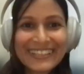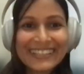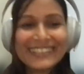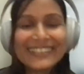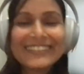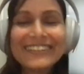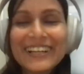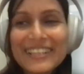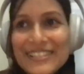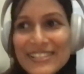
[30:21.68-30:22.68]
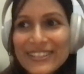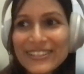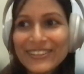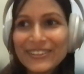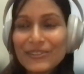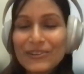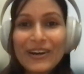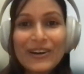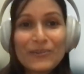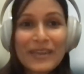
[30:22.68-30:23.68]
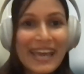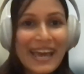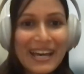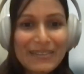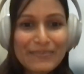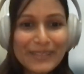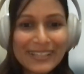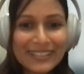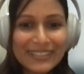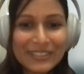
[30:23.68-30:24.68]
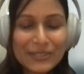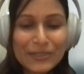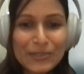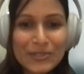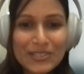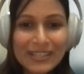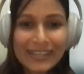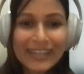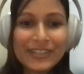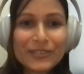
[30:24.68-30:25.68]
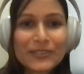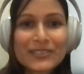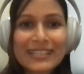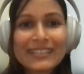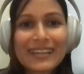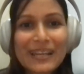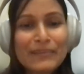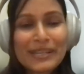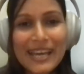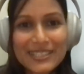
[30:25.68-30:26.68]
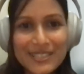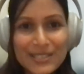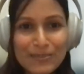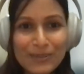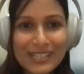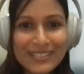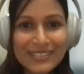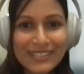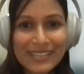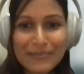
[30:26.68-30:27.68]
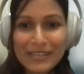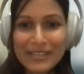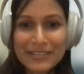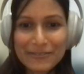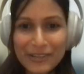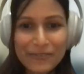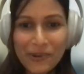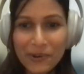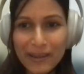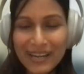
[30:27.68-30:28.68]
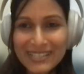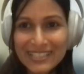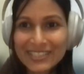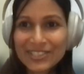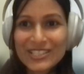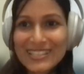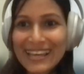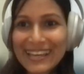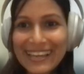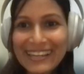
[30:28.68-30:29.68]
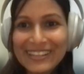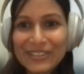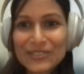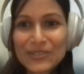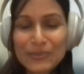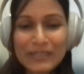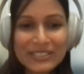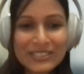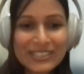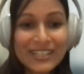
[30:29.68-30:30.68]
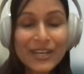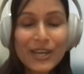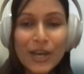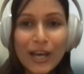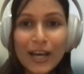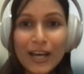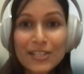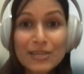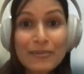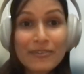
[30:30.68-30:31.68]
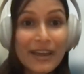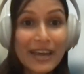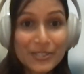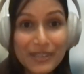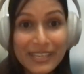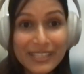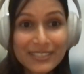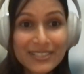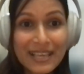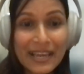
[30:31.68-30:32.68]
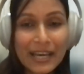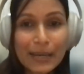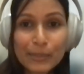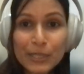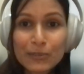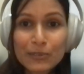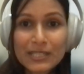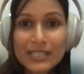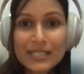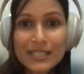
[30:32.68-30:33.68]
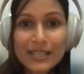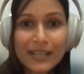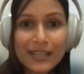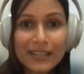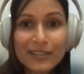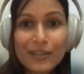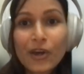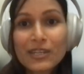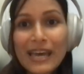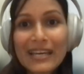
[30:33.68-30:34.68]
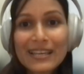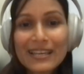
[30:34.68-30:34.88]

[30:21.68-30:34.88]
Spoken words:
Thank you. So we have used Endorsed and the climate action simulation game in different formats. And just like Aline also mentioned, some of our educators have used it not